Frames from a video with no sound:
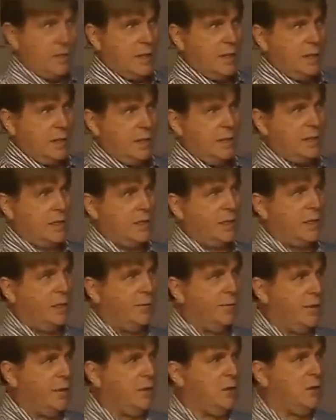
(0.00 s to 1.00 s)
said this, he said he
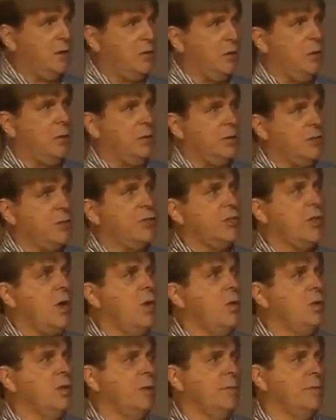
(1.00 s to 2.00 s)
felt the Lord had
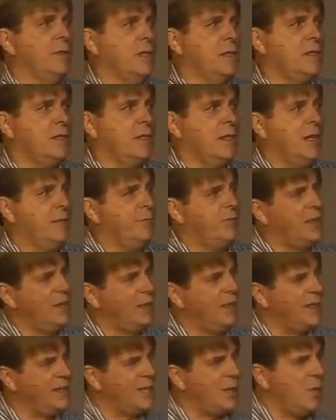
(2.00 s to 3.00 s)
shown him this. And I'm
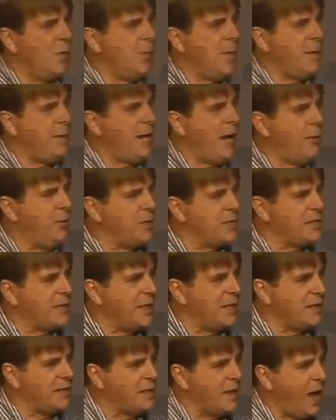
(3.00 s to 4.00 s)
thinking, like, said, well, maybe I would have
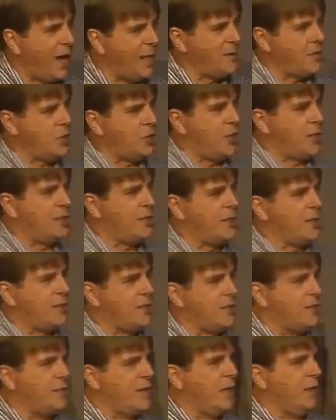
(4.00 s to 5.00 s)
said not justice
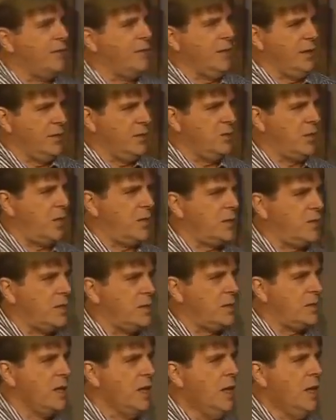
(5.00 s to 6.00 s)
instead of
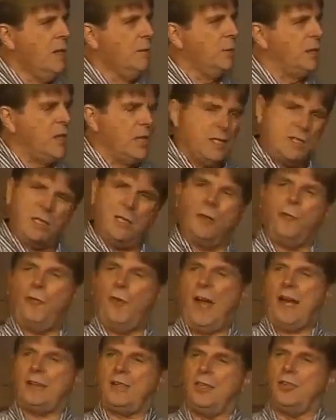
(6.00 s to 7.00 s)
injustice because of the
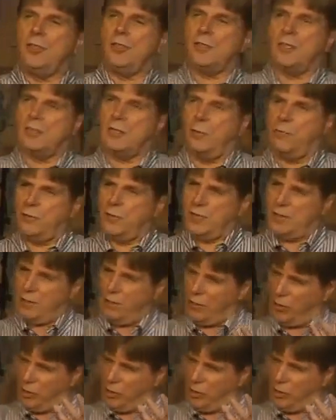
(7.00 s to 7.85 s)
fact that there's a different